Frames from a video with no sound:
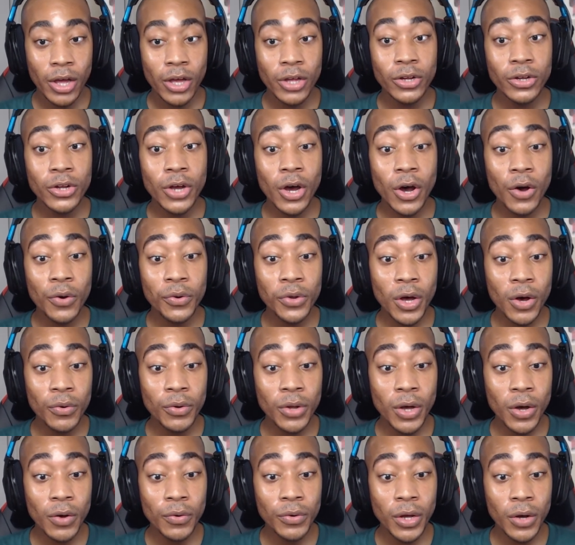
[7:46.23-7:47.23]

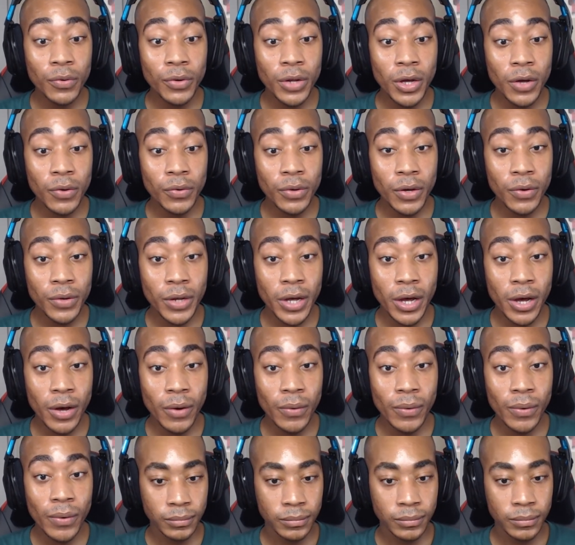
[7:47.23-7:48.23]

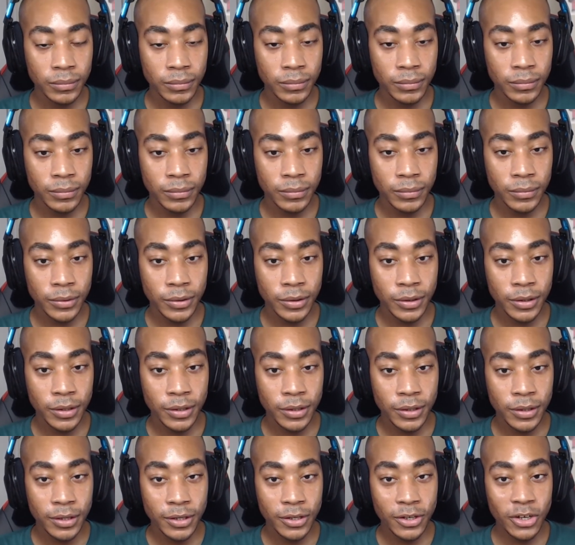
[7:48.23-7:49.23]
No.
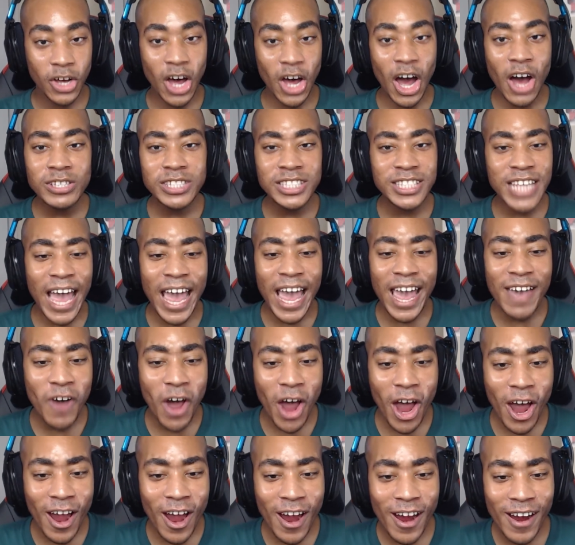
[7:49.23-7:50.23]
Go save
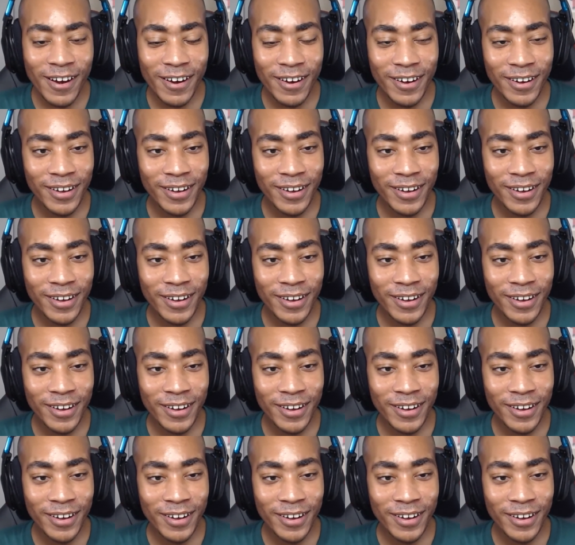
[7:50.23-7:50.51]
her!